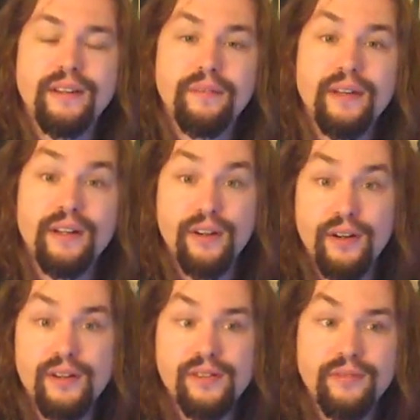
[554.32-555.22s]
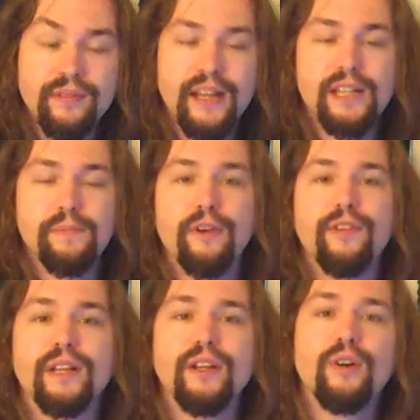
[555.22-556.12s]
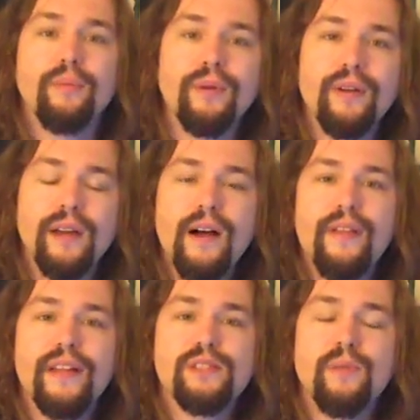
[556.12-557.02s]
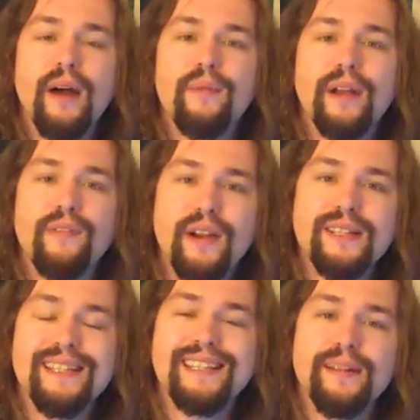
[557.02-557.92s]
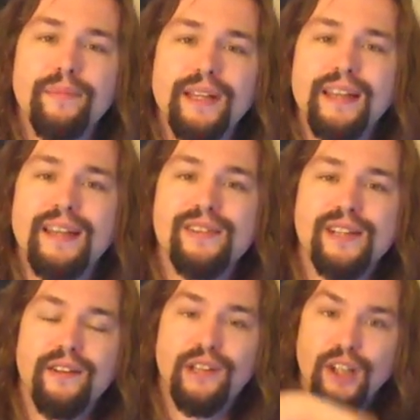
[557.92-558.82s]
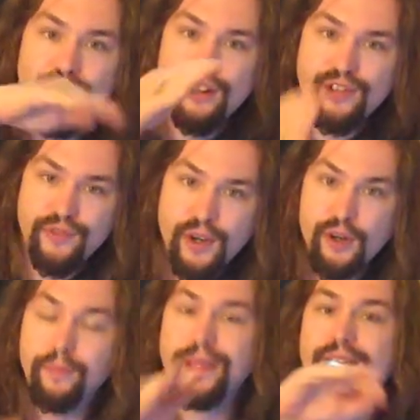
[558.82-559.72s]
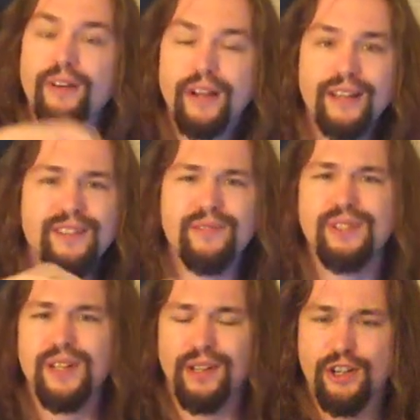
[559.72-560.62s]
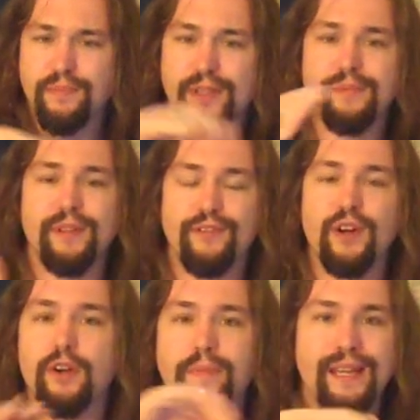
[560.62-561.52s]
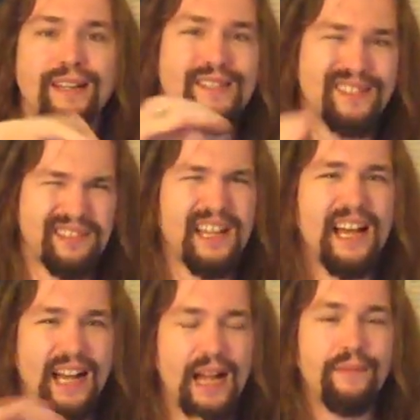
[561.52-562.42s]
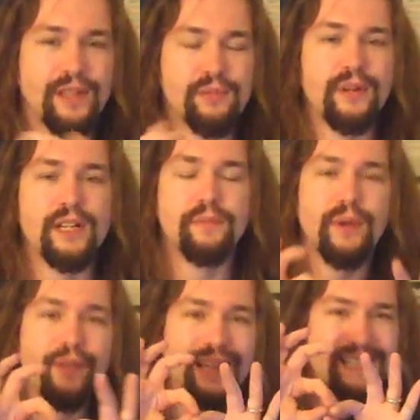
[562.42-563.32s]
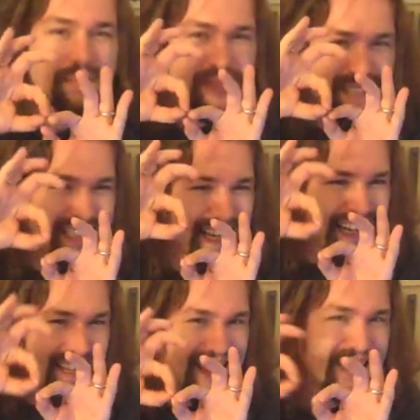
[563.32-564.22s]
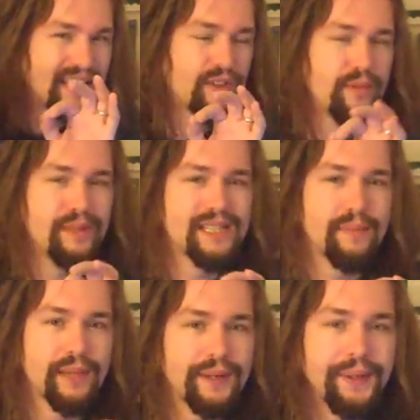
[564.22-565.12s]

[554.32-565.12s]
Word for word: It occurs, and it's perfectly normal. That's why whenever I see something that doesn't have a large photo peak on it, because you see a large business photo peak, it's kind of obvious what it is, but whenever I get some little tiny thing that could be something,